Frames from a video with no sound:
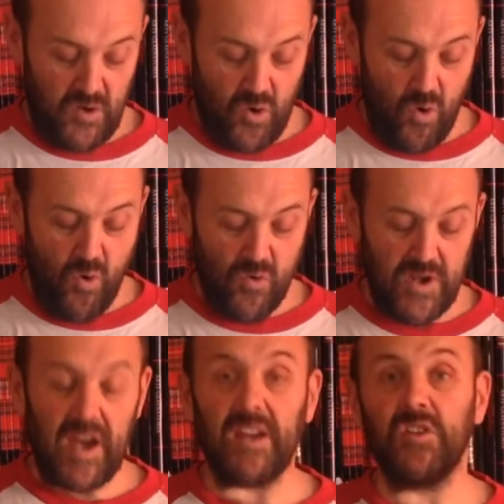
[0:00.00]

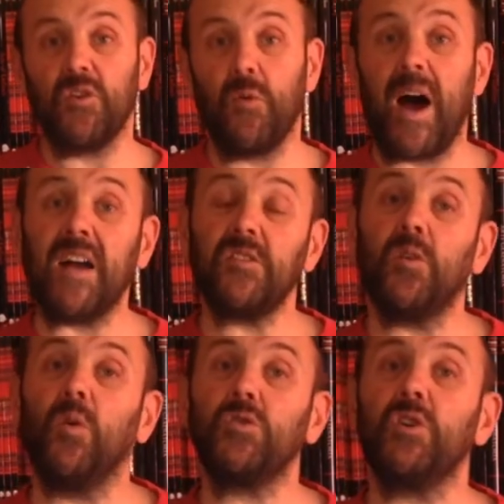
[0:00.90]
called a
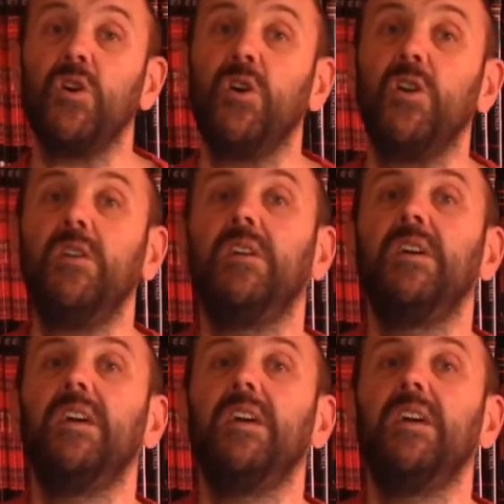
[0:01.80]
girata or turn.